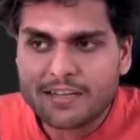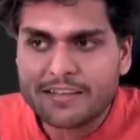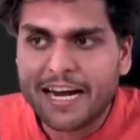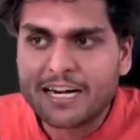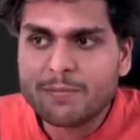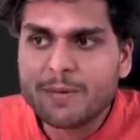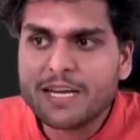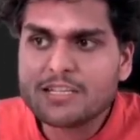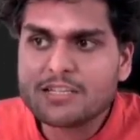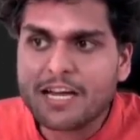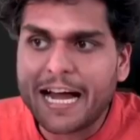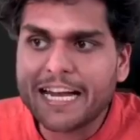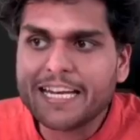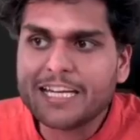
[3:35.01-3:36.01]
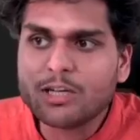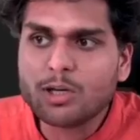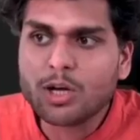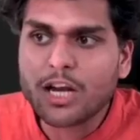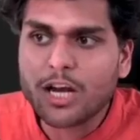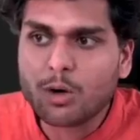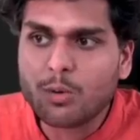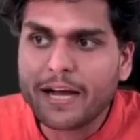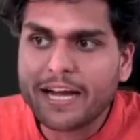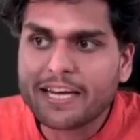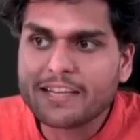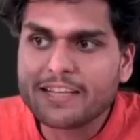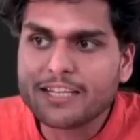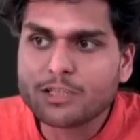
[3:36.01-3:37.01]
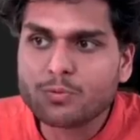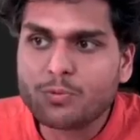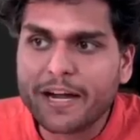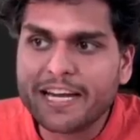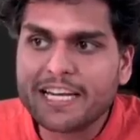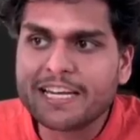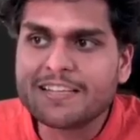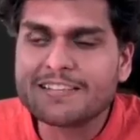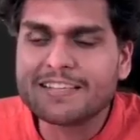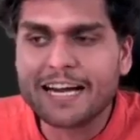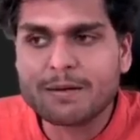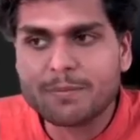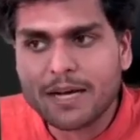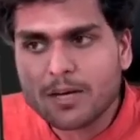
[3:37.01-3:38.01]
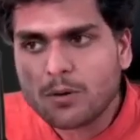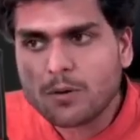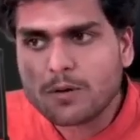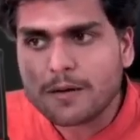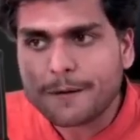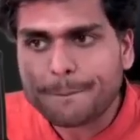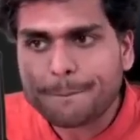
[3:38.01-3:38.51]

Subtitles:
That means I need to require this file inside my code,